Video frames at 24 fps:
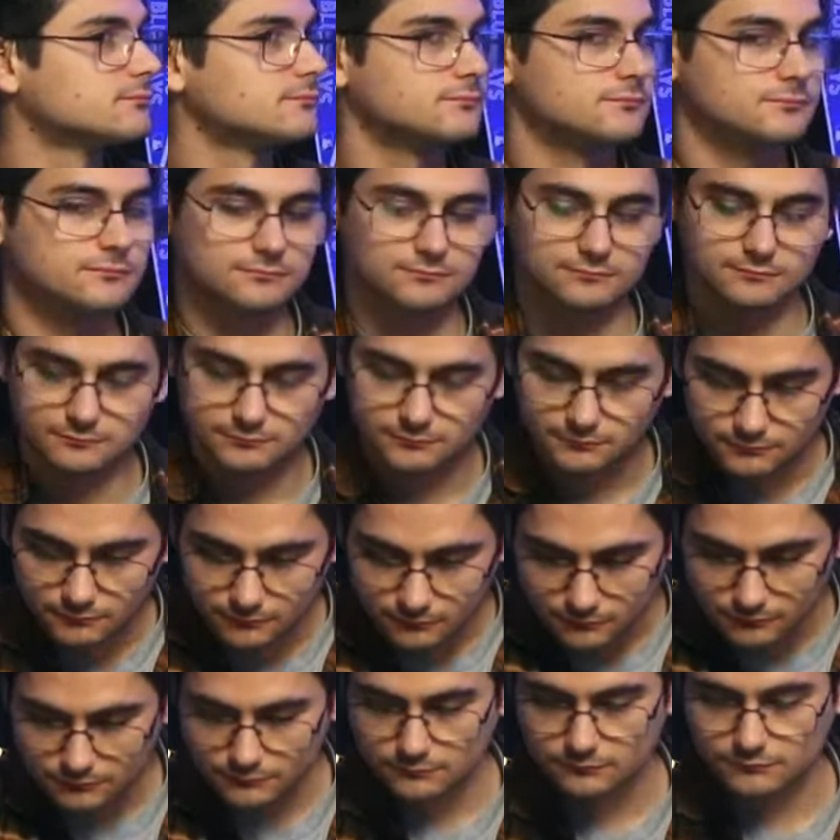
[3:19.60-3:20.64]

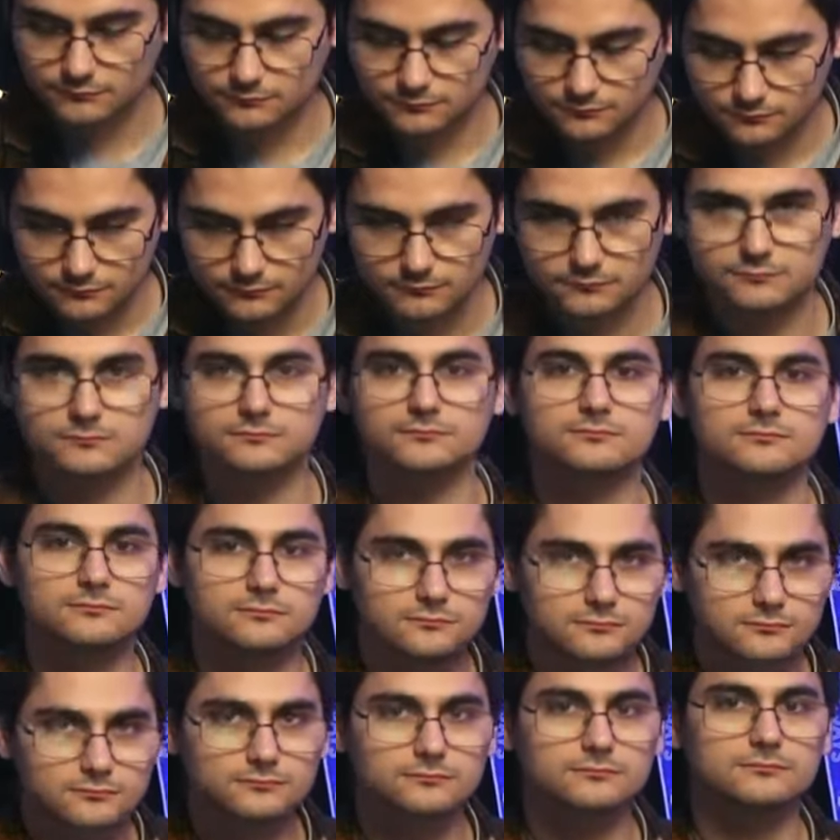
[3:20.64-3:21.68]

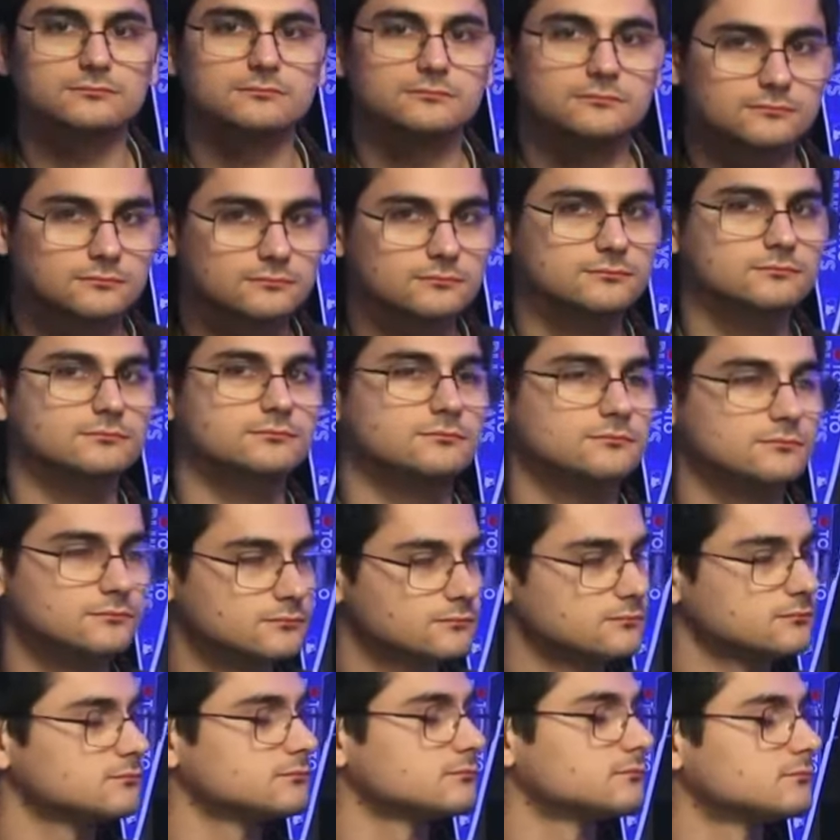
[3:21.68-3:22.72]

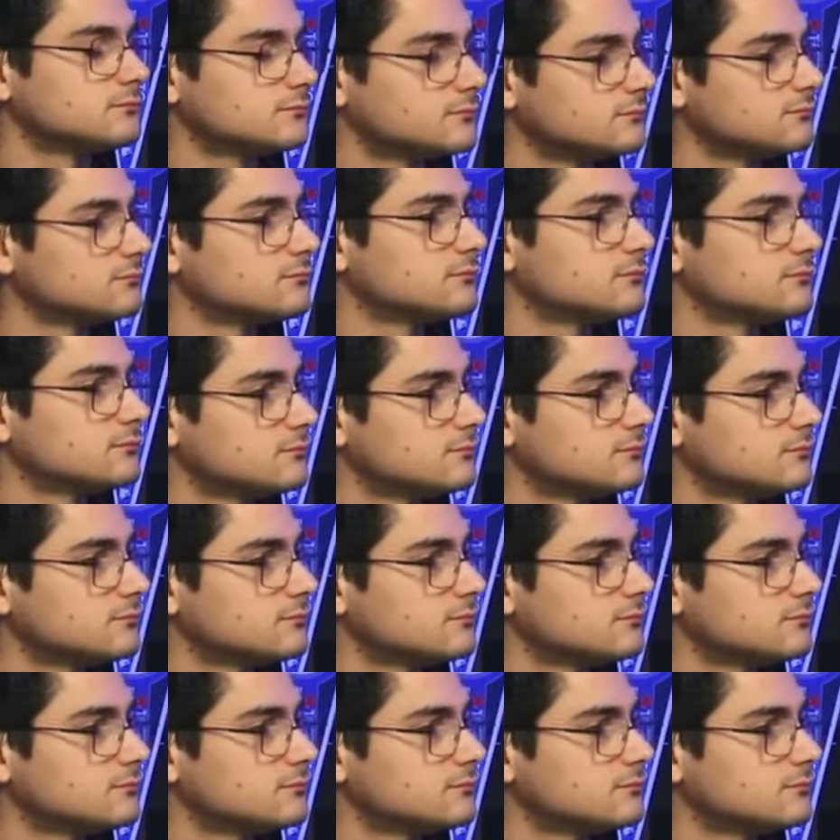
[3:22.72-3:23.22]
The person shown says nothing.